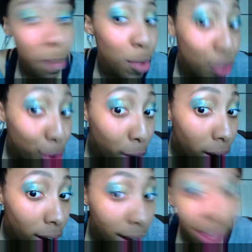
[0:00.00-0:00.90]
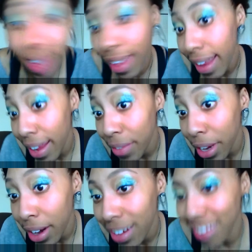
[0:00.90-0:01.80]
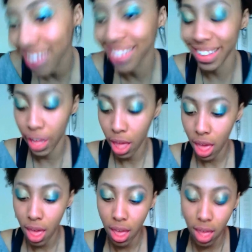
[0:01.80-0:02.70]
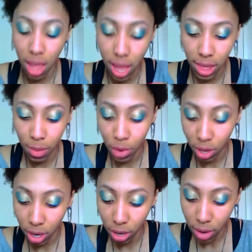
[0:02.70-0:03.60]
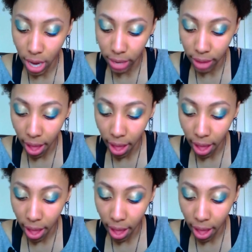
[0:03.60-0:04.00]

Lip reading: Before and after. And then we're just going to do the next